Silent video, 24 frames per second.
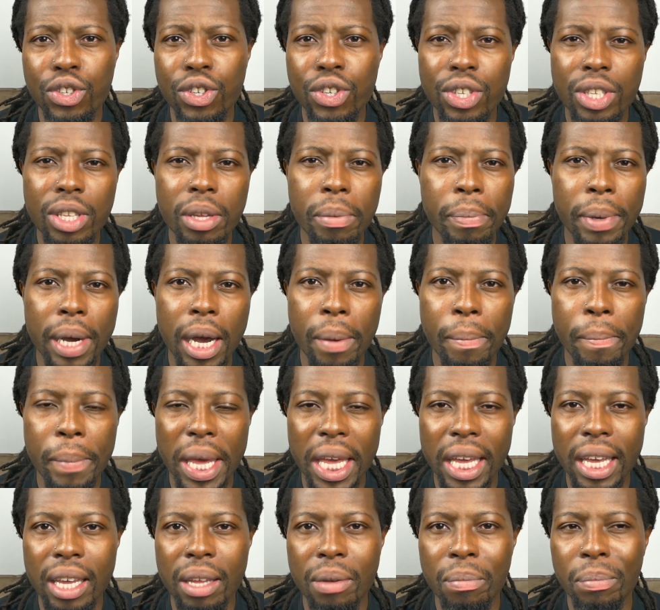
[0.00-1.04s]
just about
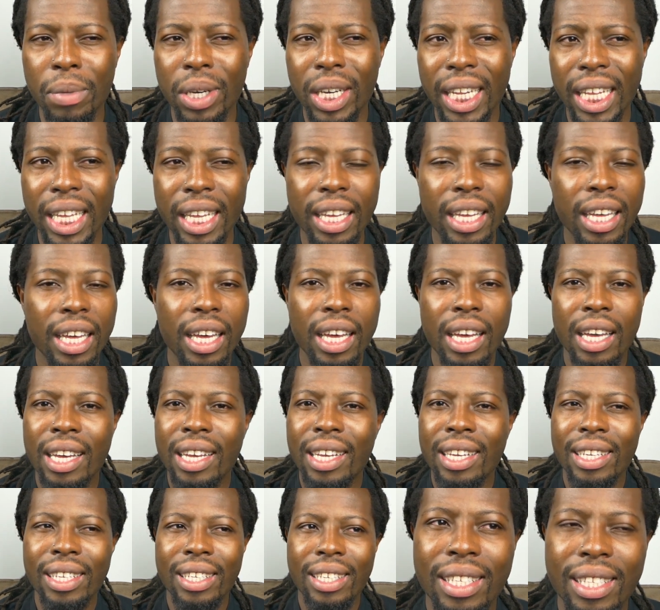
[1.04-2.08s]
making money,
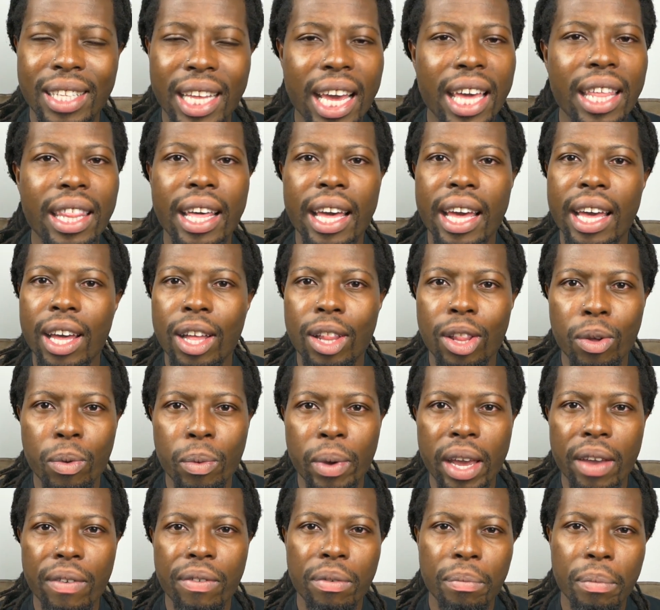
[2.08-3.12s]
stay the hell
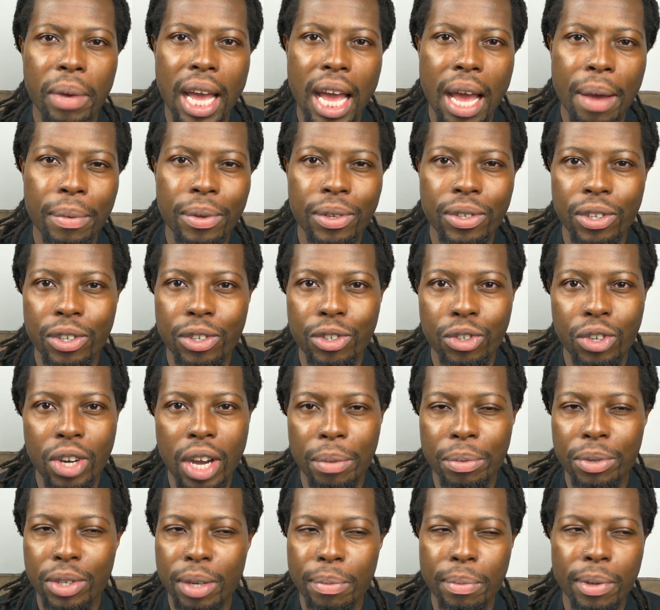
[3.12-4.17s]
away from Amazon
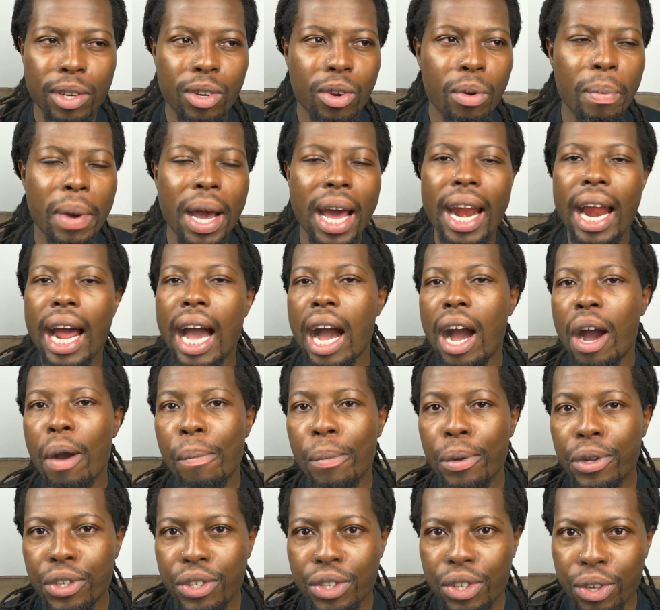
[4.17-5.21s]
dropshipping, no matter how
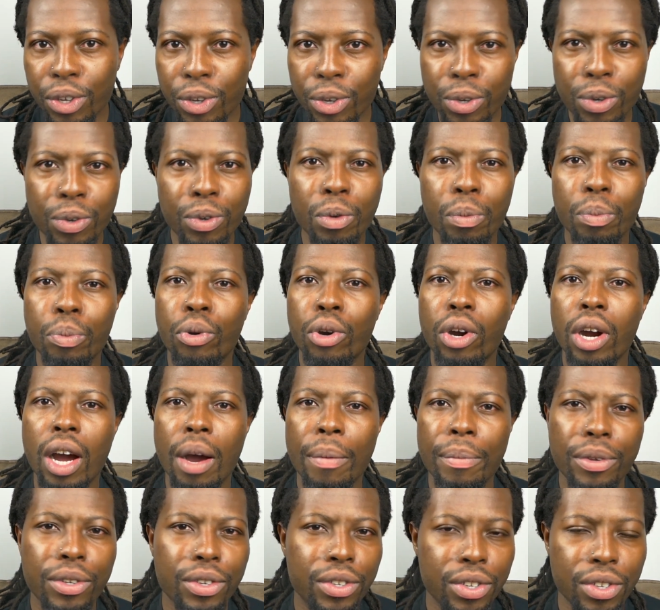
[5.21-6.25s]
much the guru
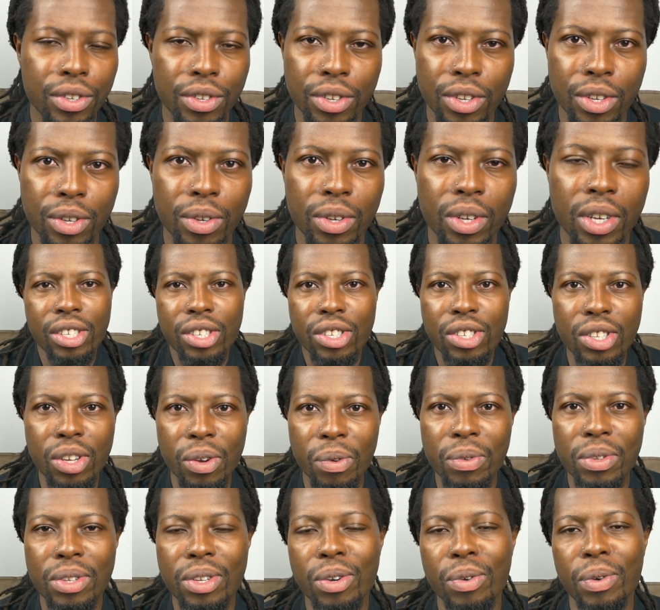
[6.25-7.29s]
promises you. Just
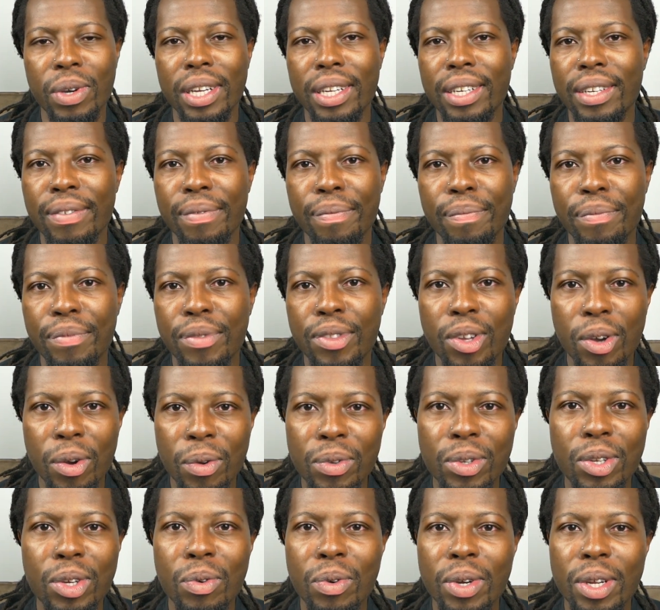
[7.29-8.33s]
don't do it.
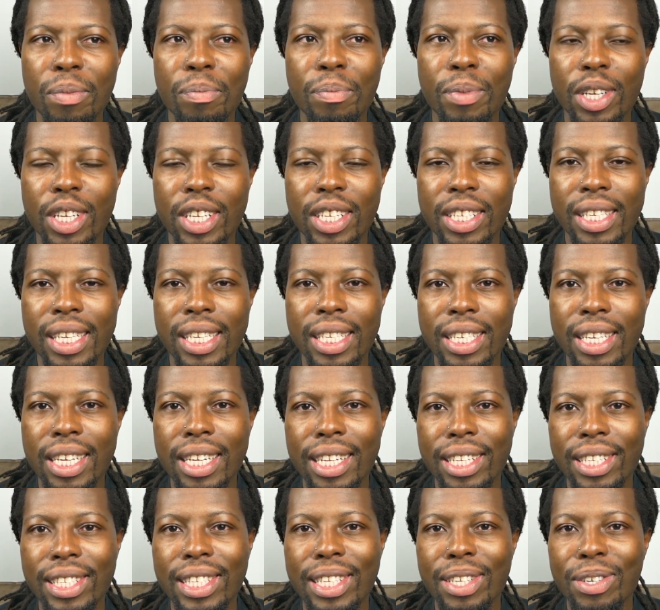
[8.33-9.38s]
Don't do it, because it's
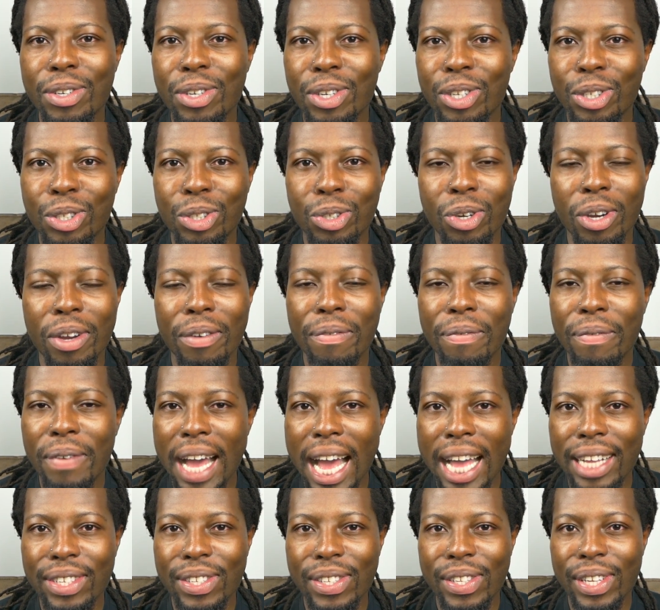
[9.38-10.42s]
gonna steal your joy
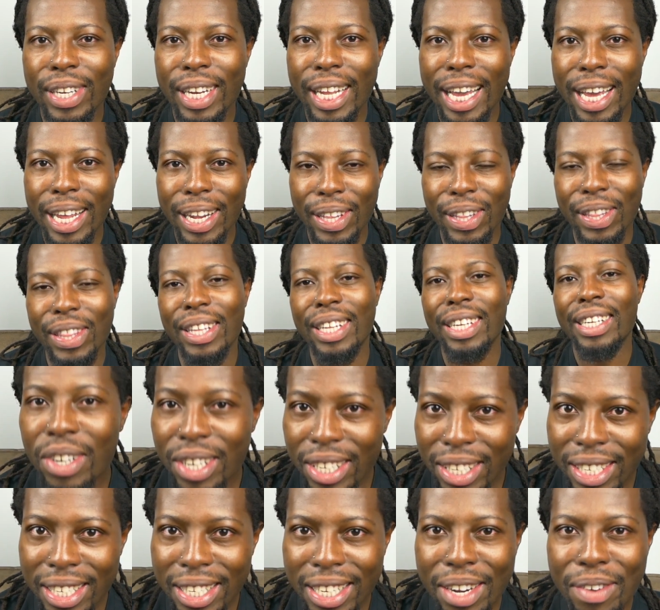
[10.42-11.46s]
faster than anything,
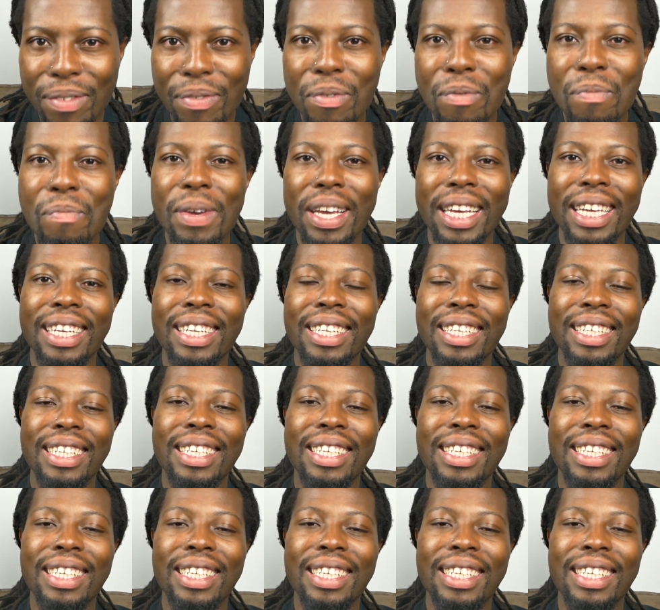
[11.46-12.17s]
because it did for me.